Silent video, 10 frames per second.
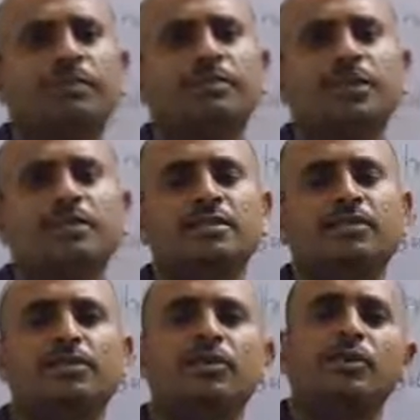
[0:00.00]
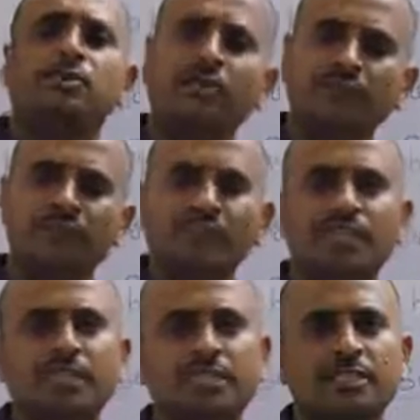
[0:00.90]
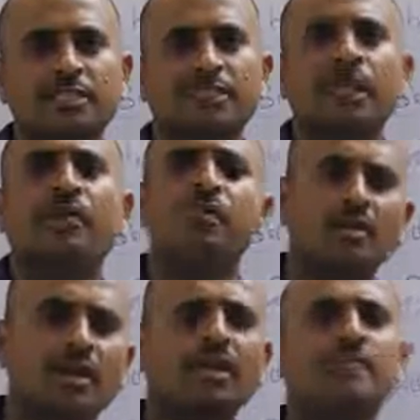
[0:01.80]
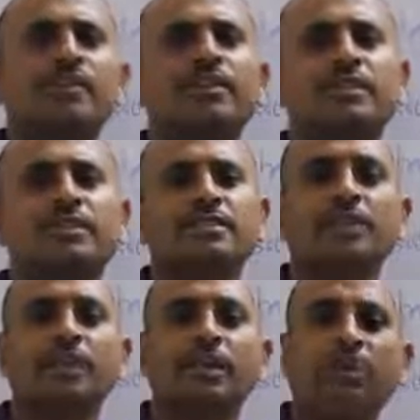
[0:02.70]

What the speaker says: that means both living things and non-living things,